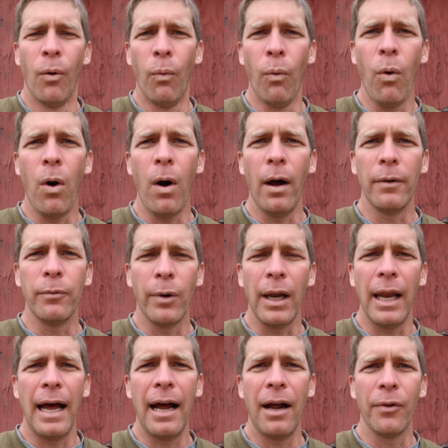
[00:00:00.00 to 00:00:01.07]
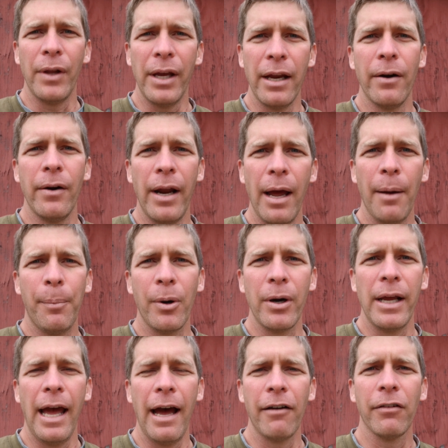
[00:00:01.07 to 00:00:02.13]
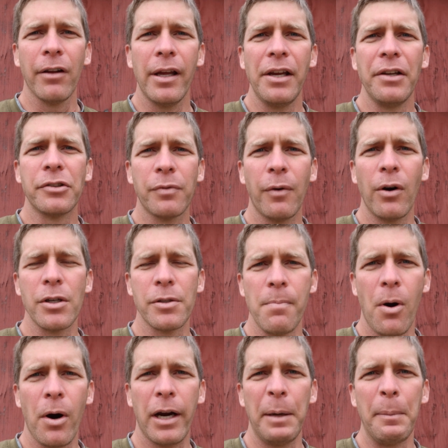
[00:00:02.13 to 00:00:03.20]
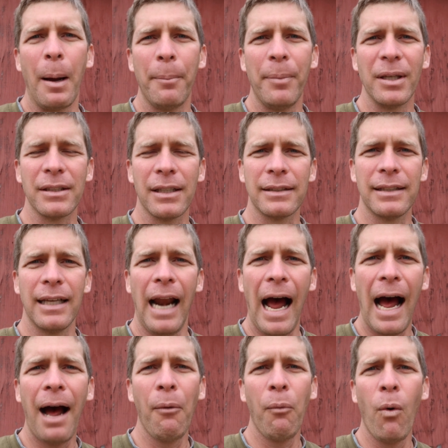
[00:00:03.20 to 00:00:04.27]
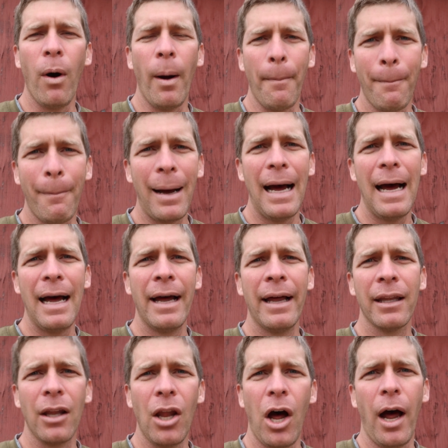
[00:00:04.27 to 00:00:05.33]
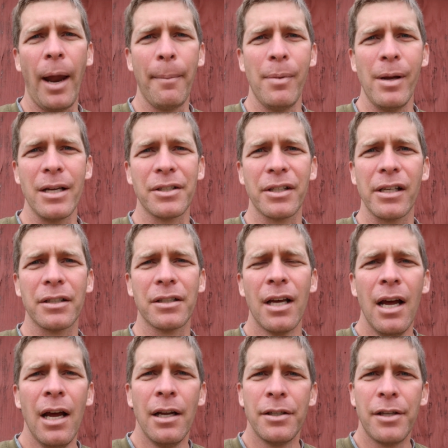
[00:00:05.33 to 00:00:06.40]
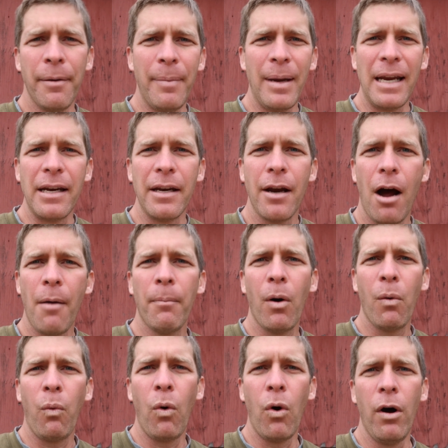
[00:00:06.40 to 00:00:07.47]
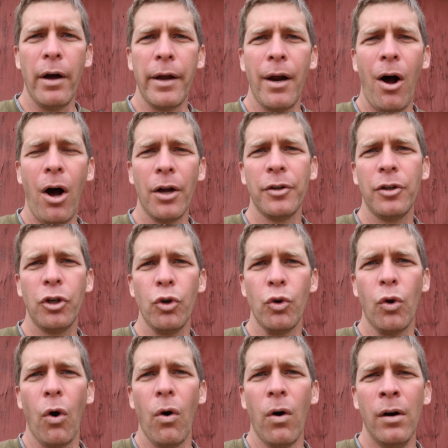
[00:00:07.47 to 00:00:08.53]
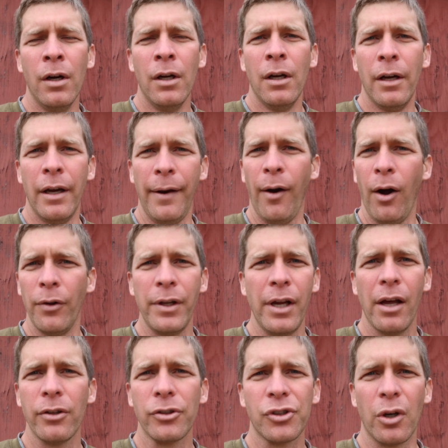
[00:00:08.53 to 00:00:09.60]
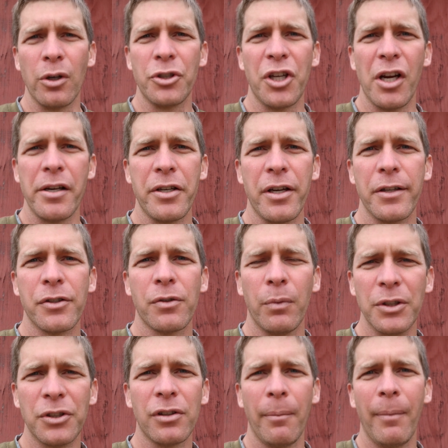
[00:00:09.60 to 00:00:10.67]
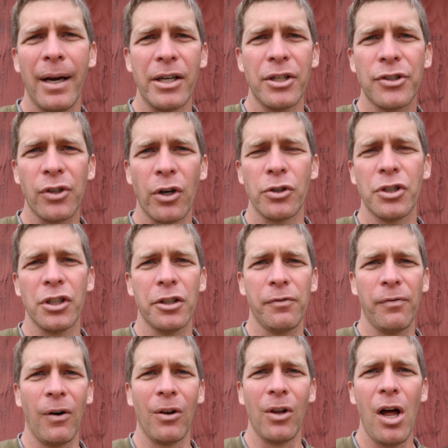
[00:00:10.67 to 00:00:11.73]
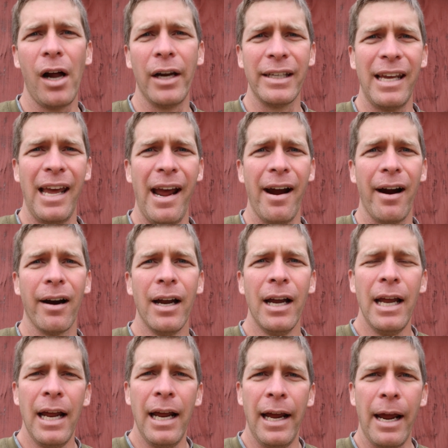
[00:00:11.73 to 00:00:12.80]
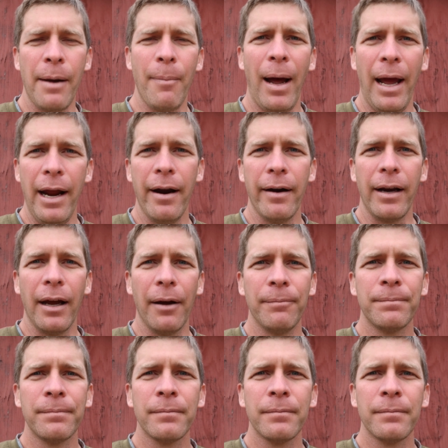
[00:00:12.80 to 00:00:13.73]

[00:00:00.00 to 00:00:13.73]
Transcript: want rely on the internet pretty heavily as far as marketing my business. I said, I want my lawn business to be number one on Google and on the other search engines when somebody searches for lawn care in my area.